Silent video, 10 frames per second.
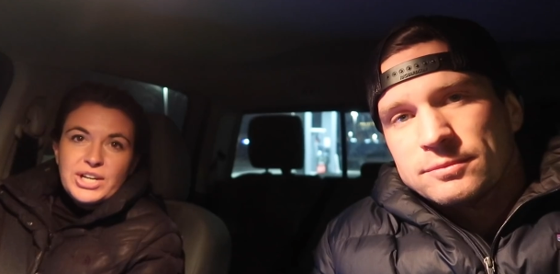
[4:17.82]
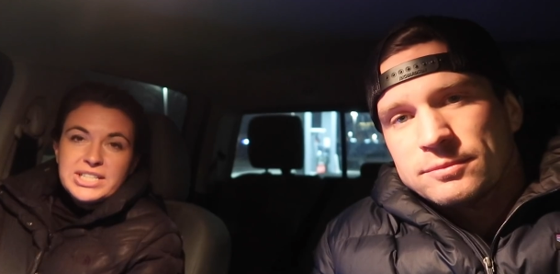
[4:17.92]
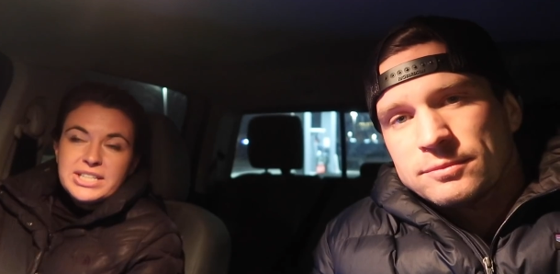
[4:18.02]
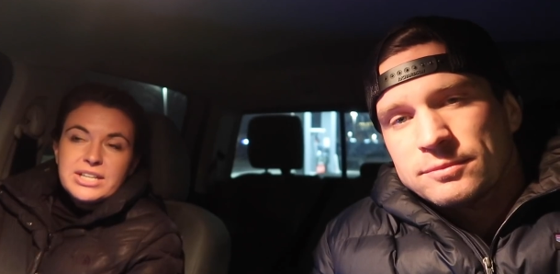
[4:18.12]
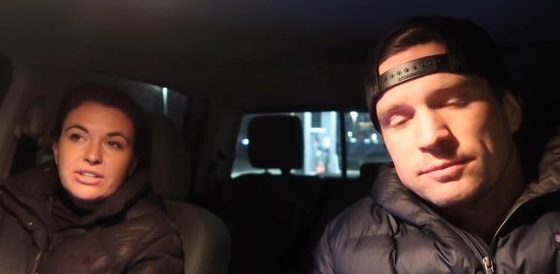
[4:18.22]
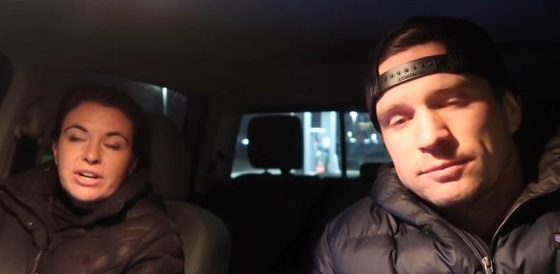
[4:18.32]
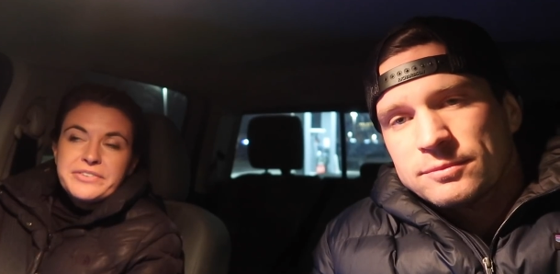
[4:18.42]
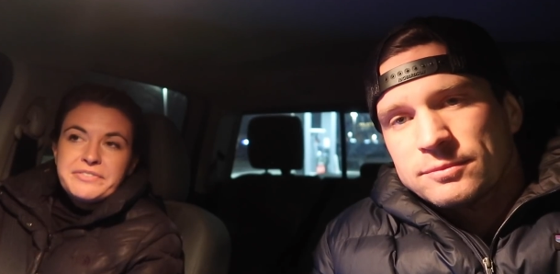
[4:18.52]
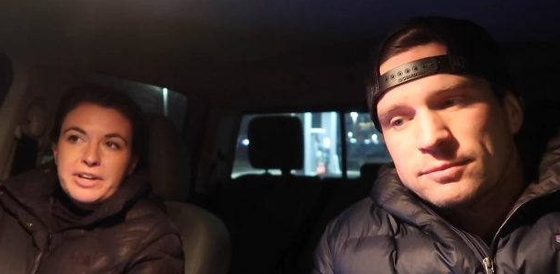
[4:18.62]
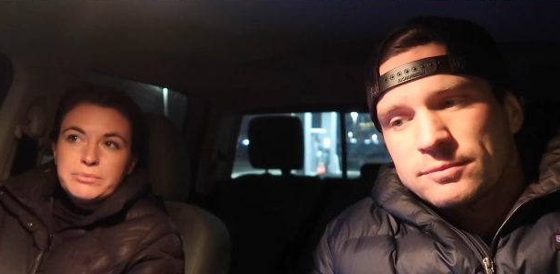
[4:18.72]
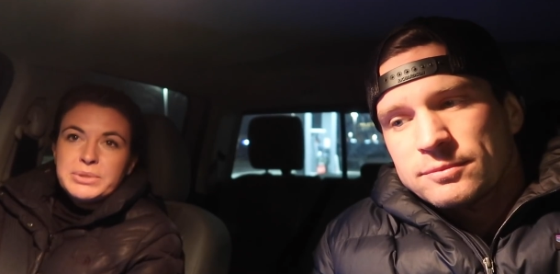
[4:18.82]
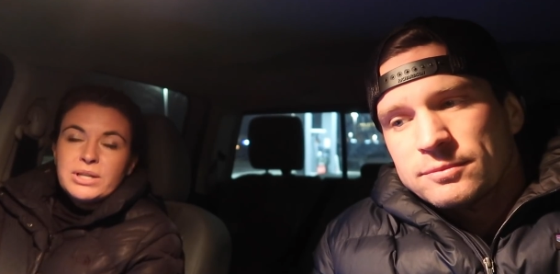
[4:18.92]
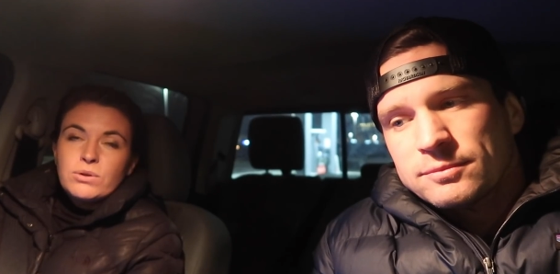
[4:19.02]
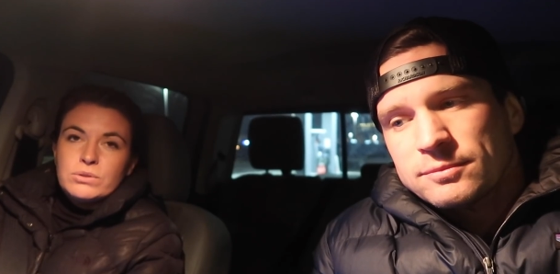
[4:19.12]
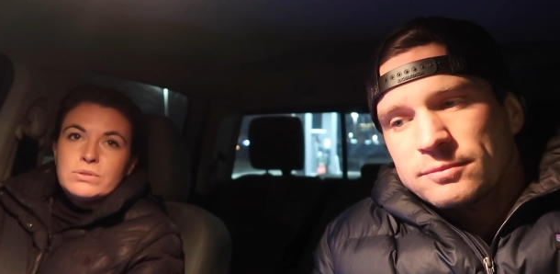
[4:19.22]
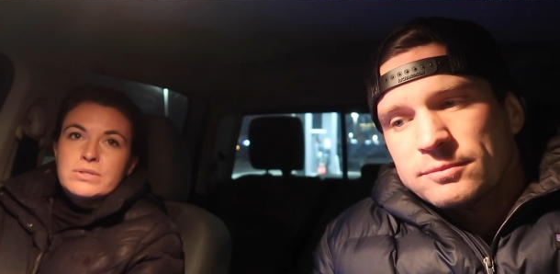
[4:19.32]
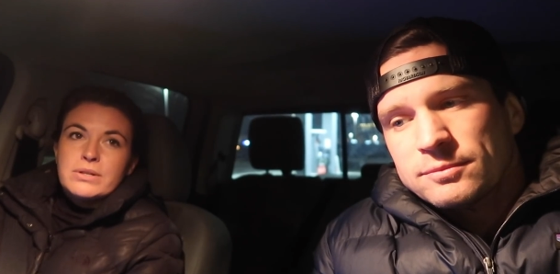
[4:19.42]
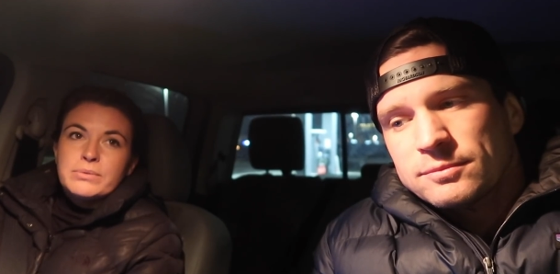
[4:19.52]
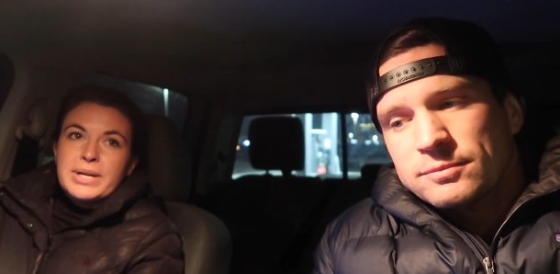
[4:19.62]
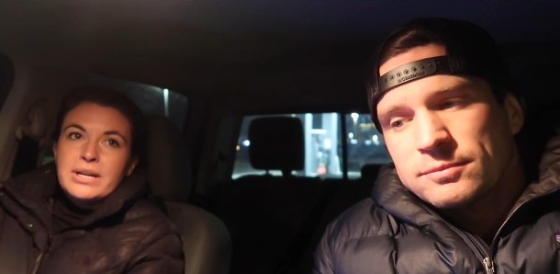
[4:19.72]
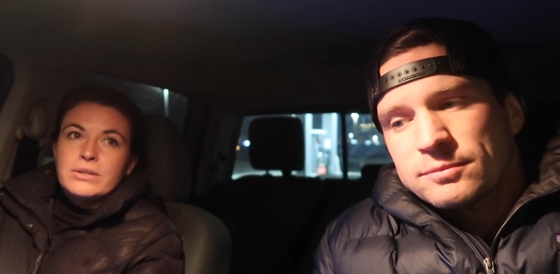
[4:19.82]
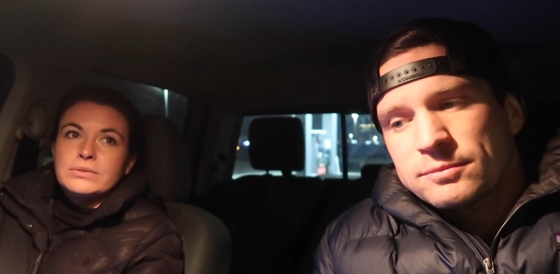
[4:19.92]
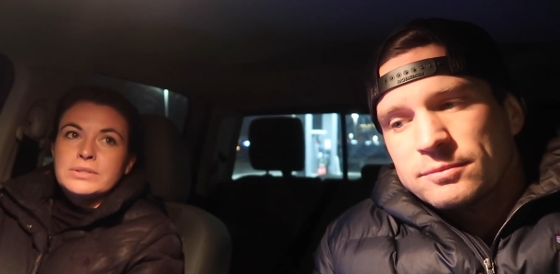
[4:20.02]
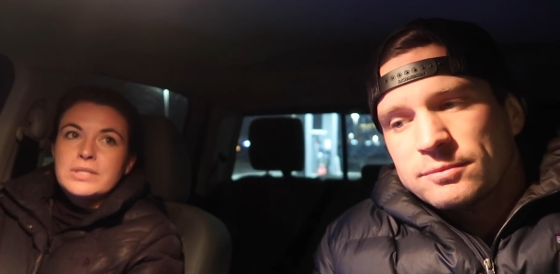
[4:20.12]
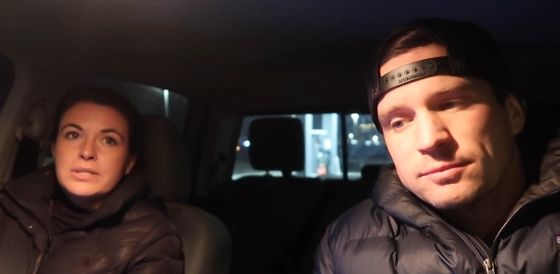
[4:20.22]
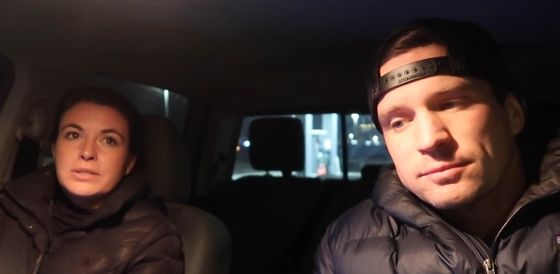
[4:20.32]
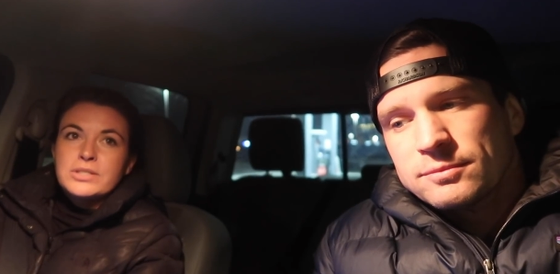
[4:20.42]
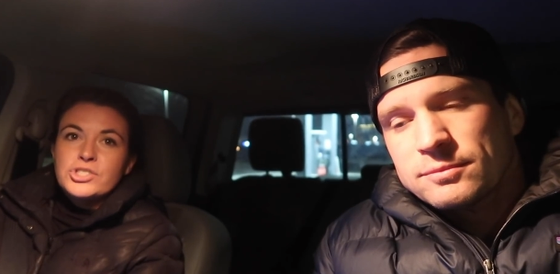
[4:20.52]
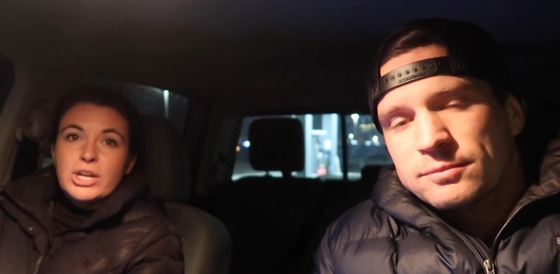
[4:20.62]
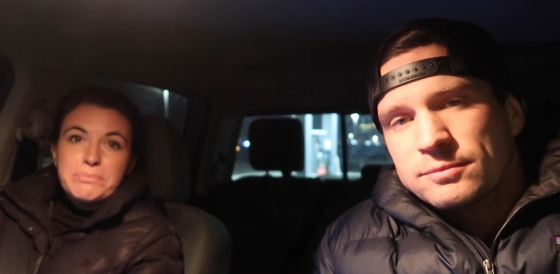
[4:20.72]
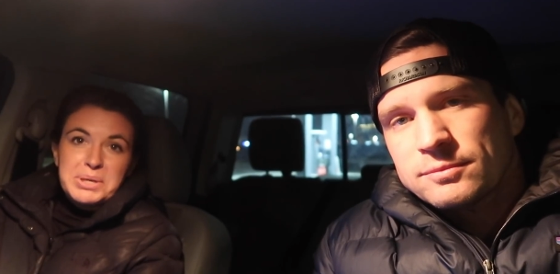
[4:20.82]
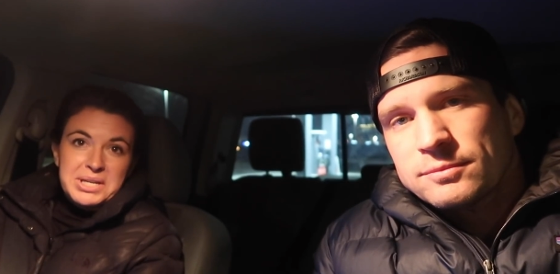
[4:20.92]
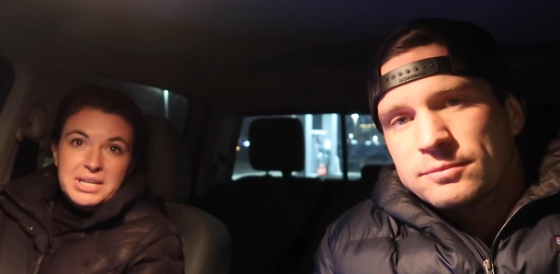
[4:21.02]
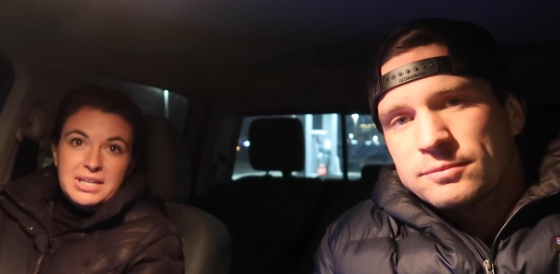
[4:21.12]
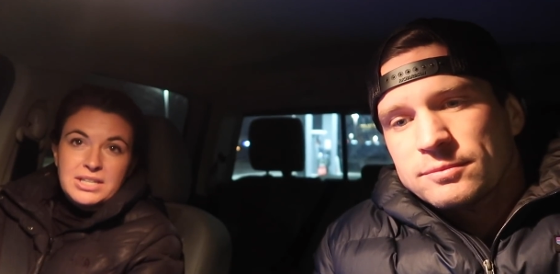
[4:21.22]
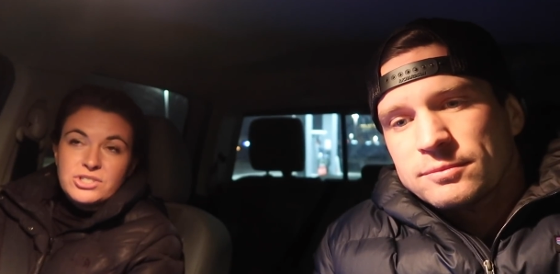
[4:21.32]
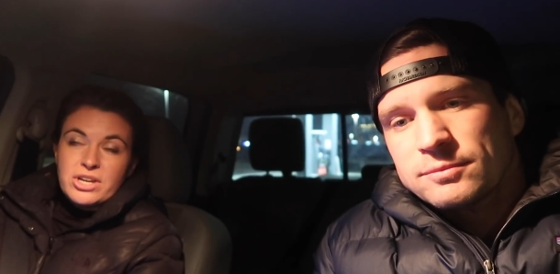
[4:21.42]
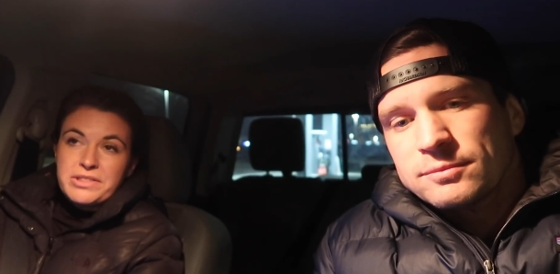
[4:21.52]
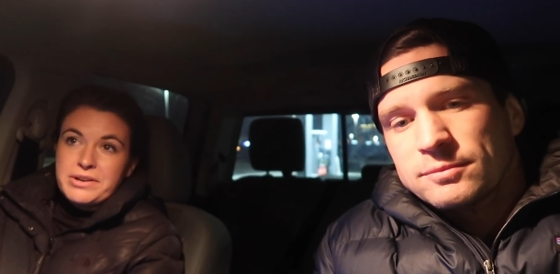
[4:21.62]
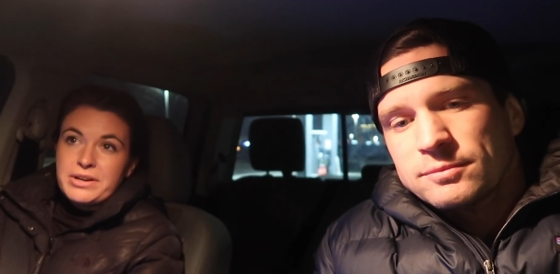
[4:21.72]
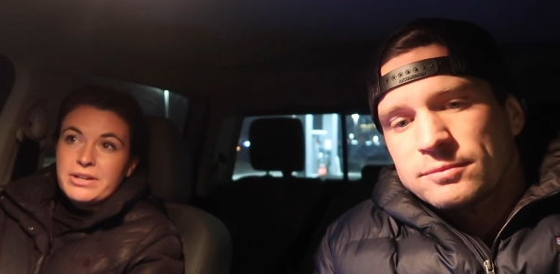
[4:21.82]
Speaker 1: We tried to gear our family goals around championing each other.